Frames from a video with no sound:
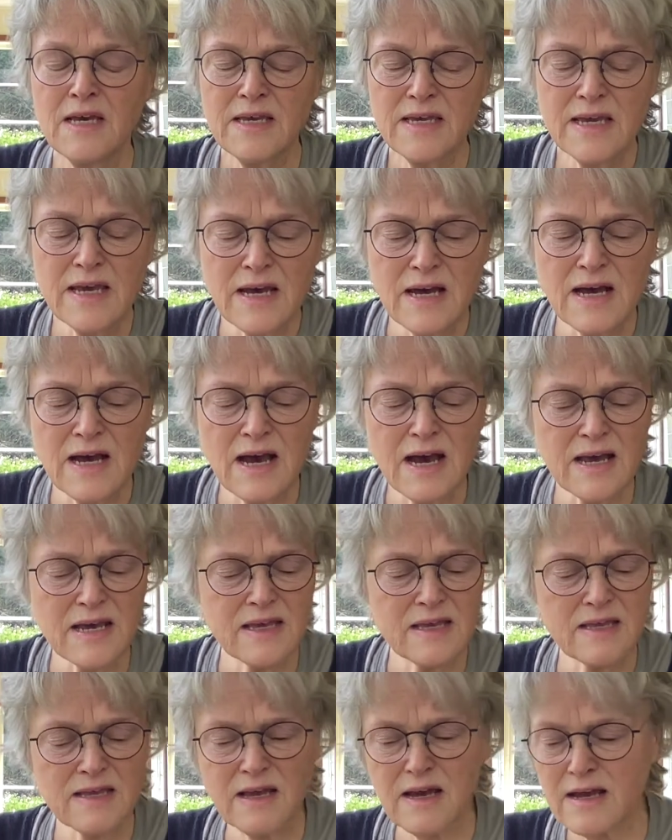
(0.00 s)
Yeah,
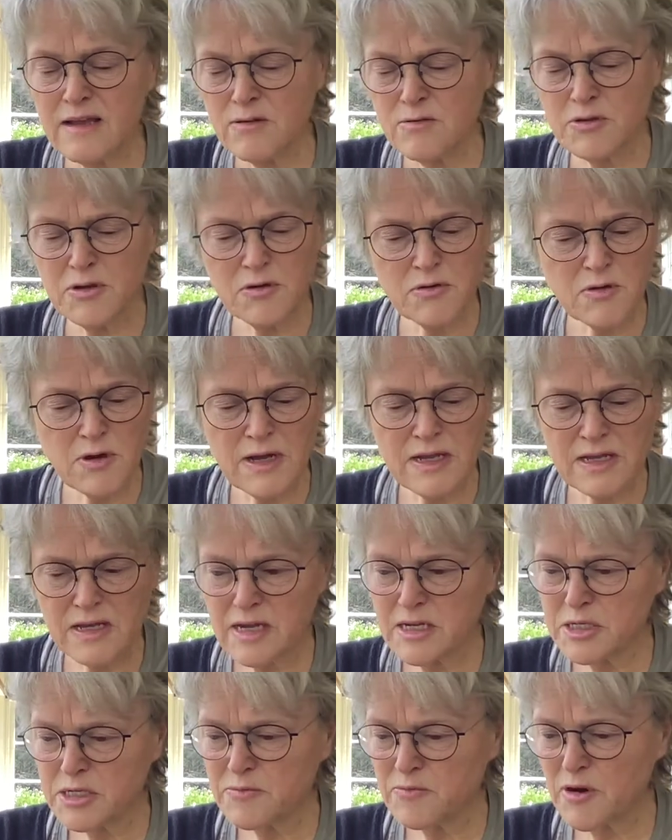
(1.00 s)
I don't know. I
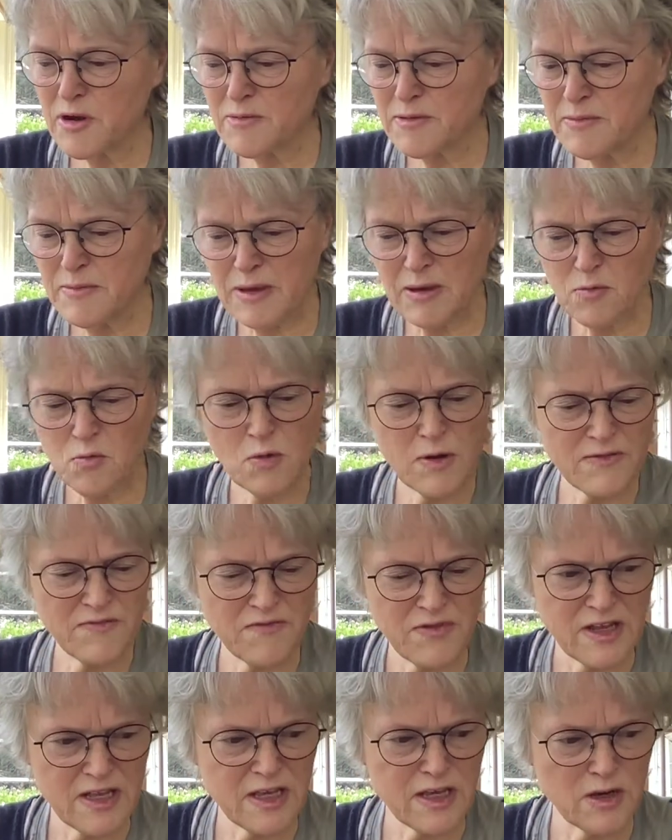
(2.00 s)
should probably make one
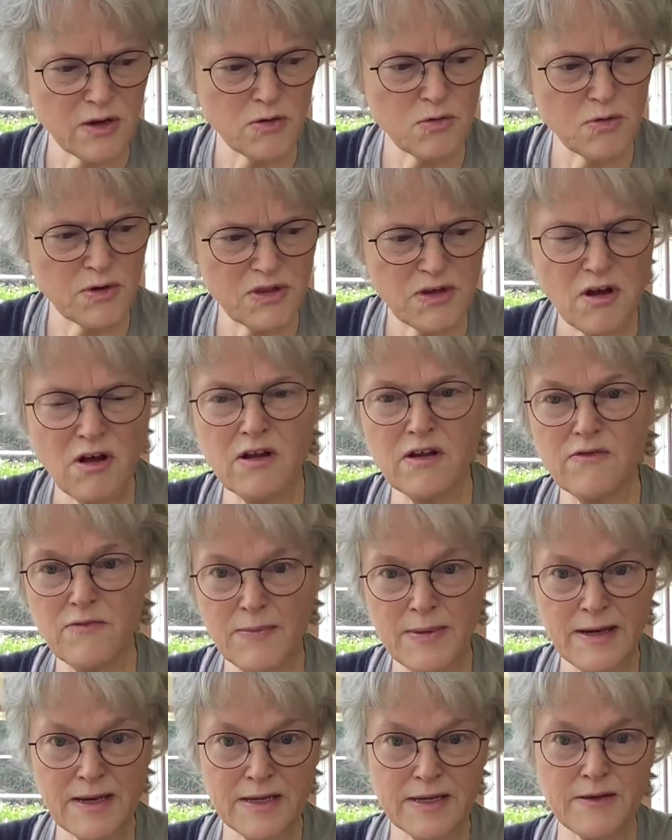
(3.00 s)
video with all of
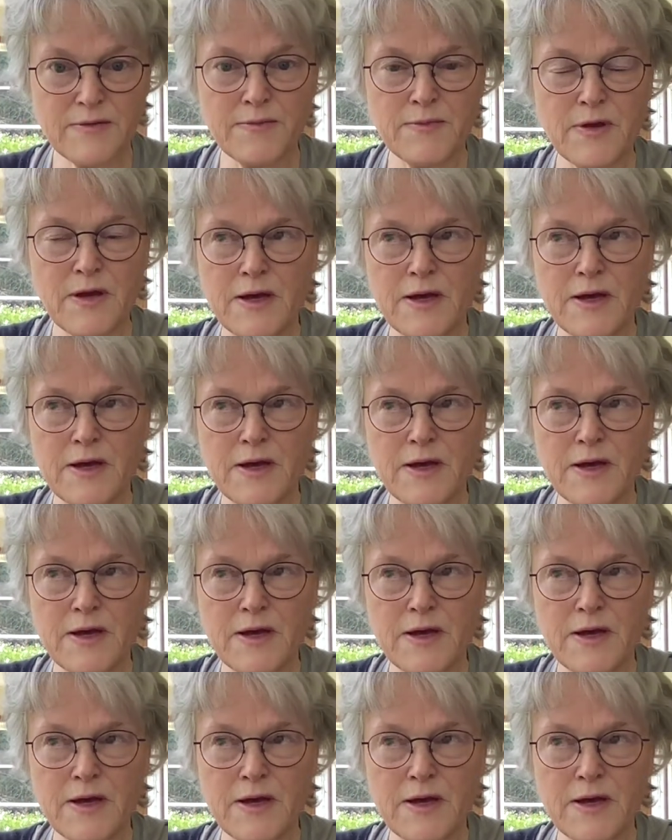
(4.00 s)
my